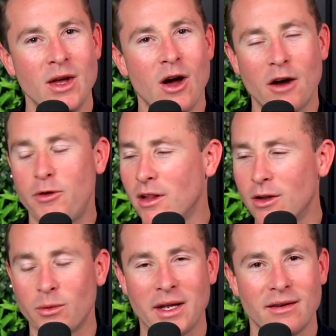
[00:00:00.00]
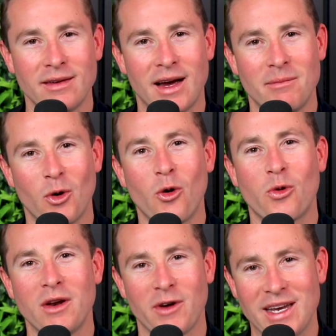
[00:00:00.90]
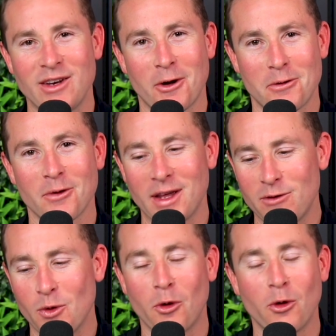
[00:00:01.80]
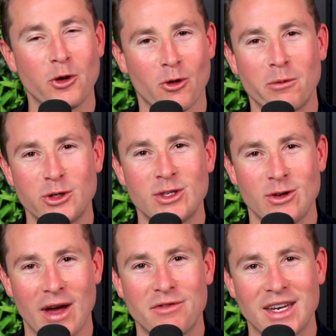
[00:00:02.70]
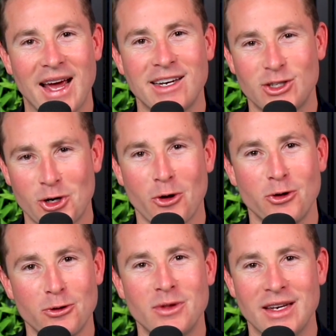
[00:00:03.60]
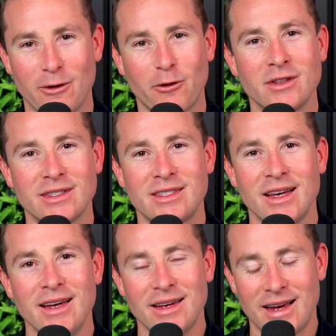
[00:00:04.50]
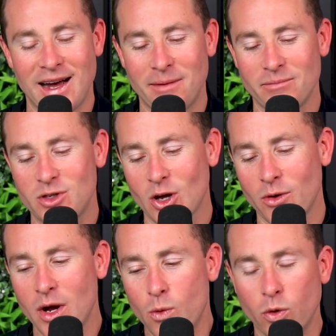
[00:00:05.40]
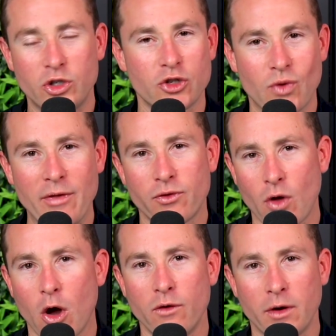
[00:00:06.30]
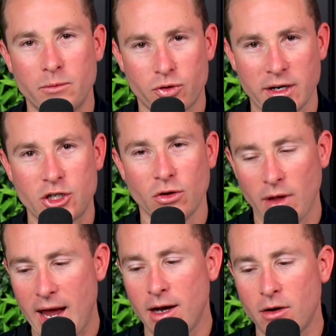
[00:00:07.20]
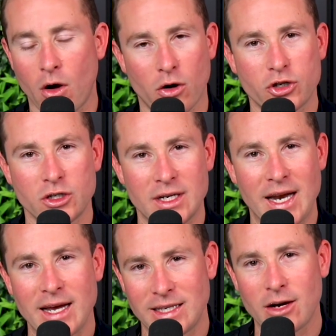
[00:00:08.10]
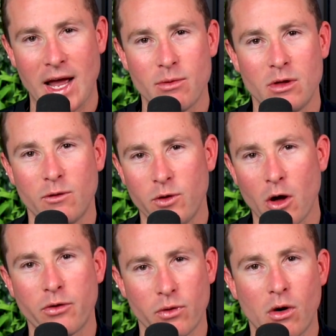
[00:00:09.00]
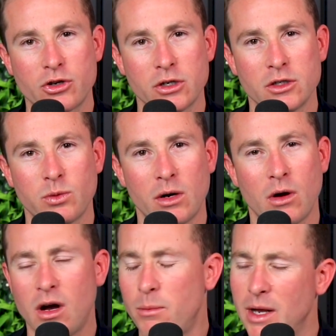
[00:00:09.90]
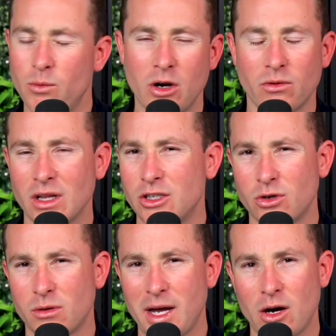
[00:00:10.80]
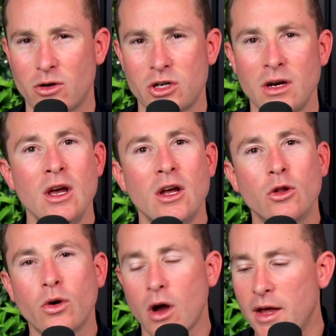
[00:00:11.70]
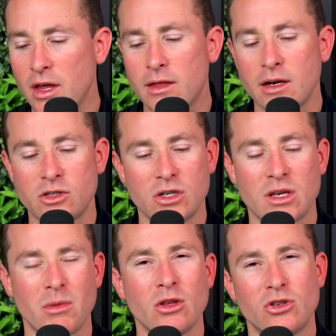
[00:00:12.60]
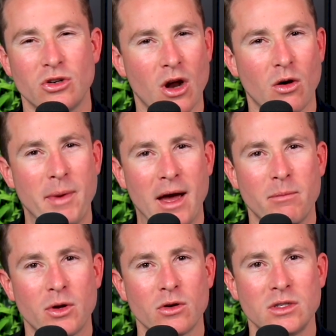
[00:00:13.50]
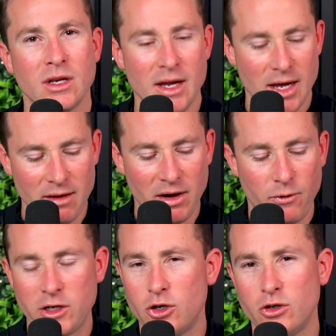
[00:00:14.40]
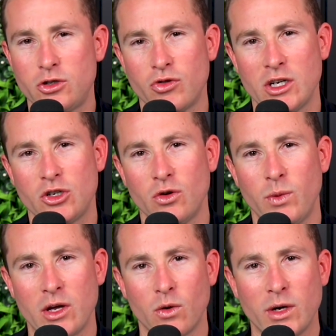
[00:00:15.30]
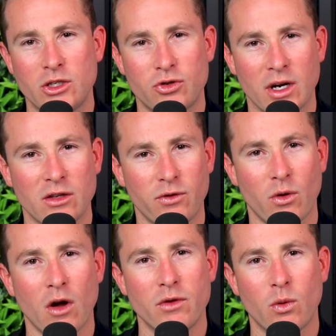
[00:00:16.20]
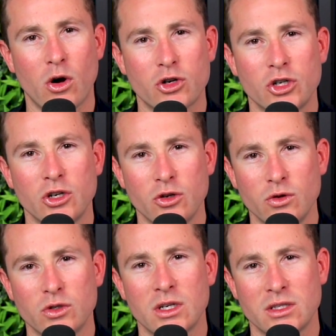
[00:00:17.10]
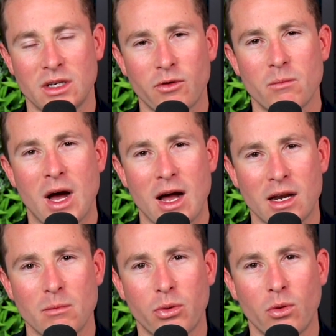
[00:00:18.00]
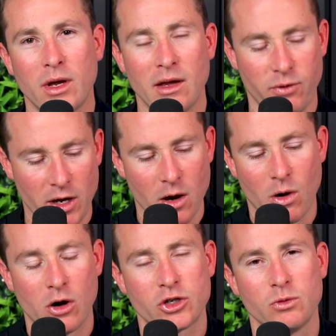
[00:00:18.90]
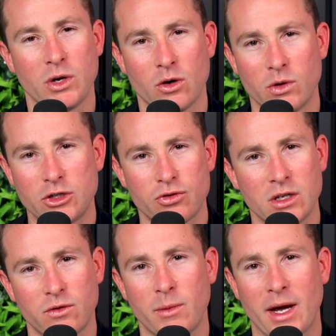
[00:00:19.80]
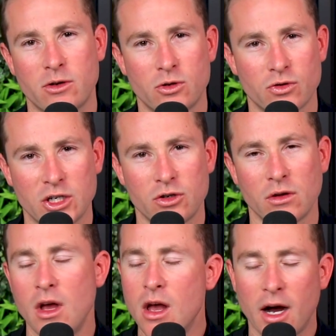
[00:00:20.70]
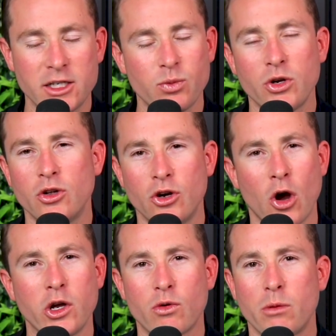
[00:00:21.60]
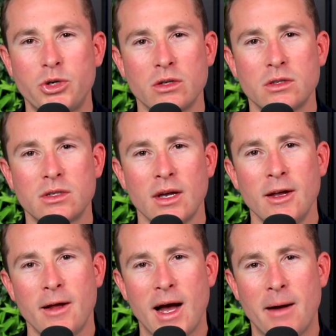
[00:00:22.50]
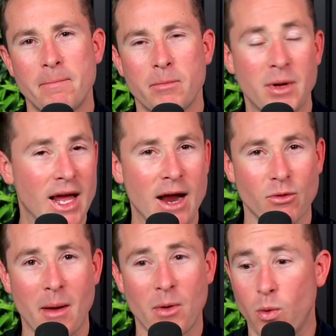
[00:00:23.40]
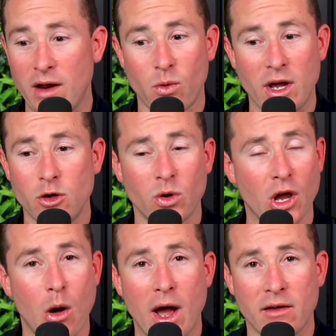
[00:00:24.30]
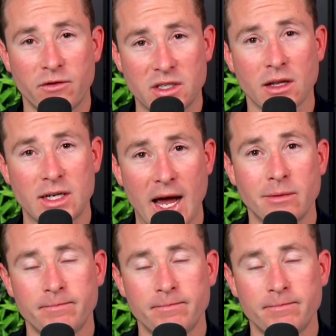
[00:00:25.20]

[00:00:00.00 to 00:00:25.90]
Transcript: I'd feel a little bit awkward if I didn't go through and give you all your options that you have today to show you the difference. So we'll just run over traditional and auction today. Is that okay with you if we go through auction as well? Oh, Ben, we're not really sure about auction. Look, I think that it's just something that you should know about because even if we choose traditional, we can always transfer over to auction to use it as a different marketing ploy. If we go auction, we can always transfer back to traditional. I just want you to know your options. But again, remember, whatever way you want to go, I can facilitate.